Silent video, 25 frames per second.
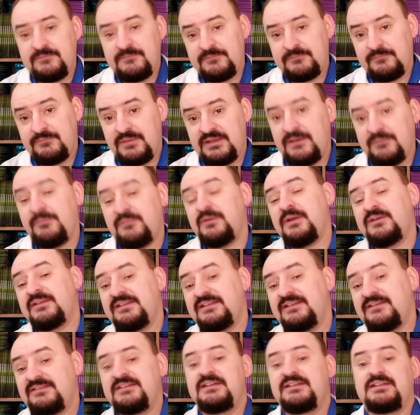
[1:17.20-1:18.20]
But
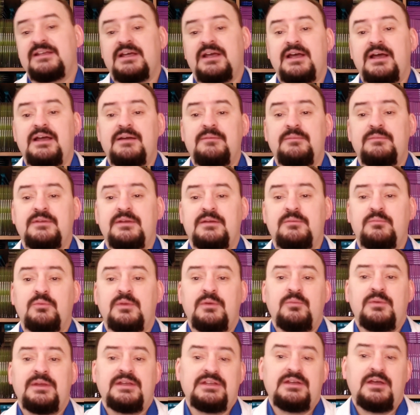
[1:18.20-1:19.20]
most of the time,
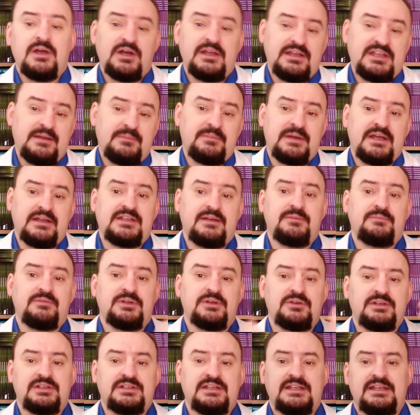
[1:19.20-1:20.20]
when we talk about
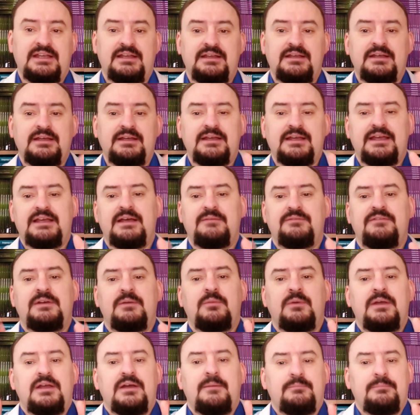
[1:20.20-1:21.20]
immunity,
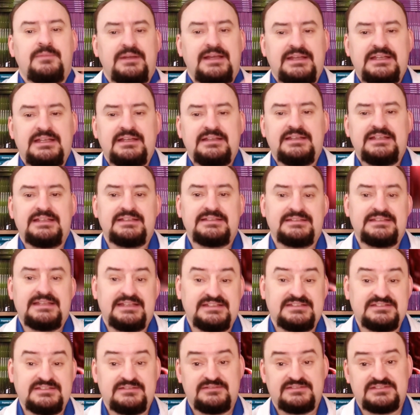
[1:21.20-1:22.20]
everyone immediately
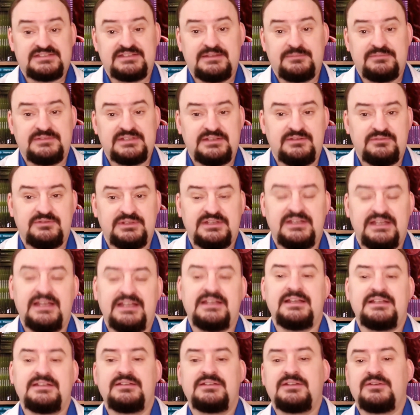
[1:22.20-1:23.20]
thinks of something
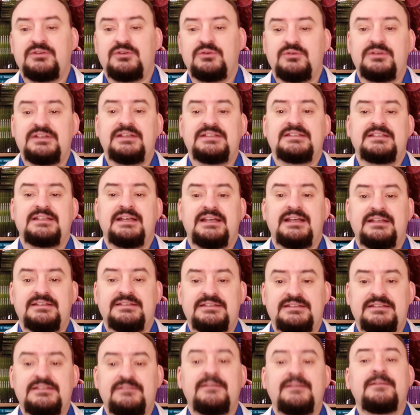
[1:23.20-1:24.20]
related to
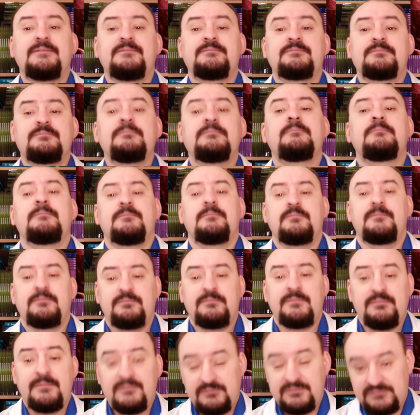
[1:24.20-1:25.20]
leukocytes.
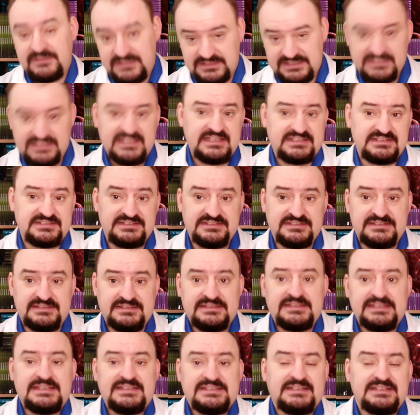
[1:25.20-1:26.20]
Yes,
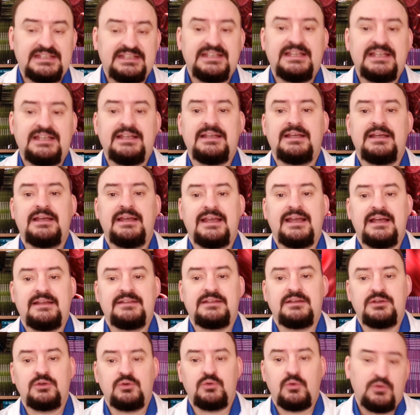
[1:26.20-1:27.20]
indeed, at
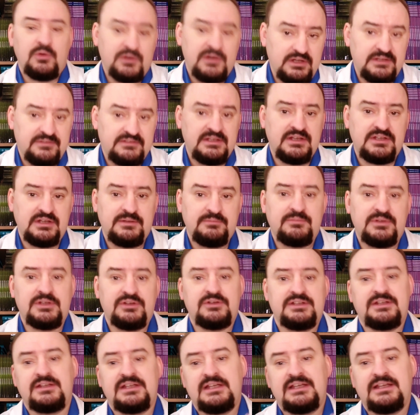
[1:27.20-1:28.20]
the core of our
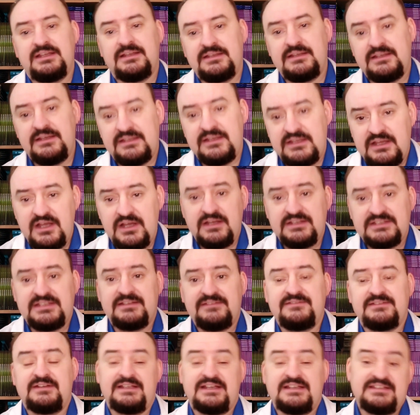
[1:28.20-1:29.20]
immunity, our
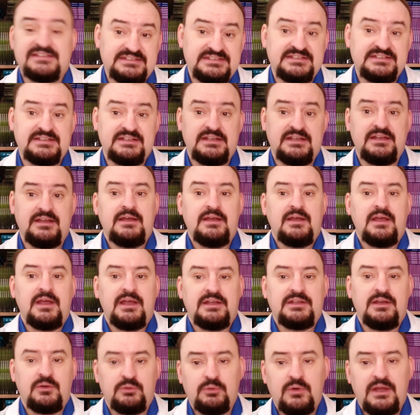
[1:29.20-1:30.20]
defense, are
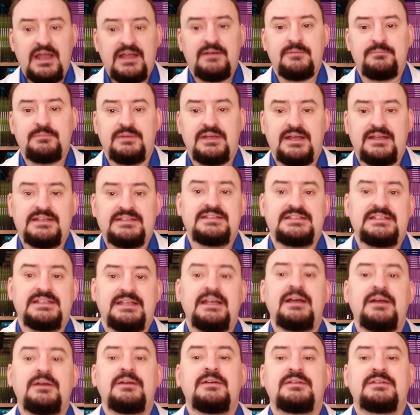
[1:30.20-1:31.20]
the white blood
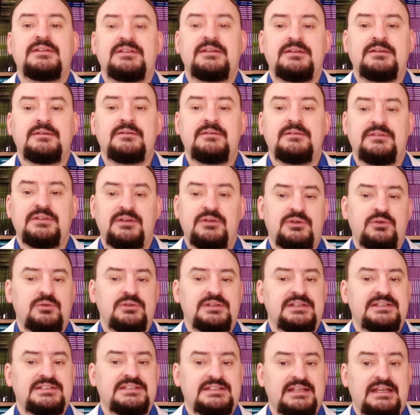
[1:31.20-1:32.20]
cells, the
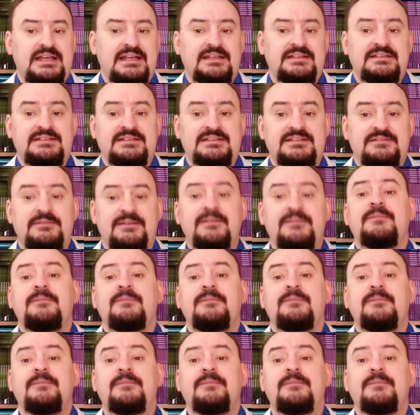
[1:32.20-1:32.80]
leukocytes.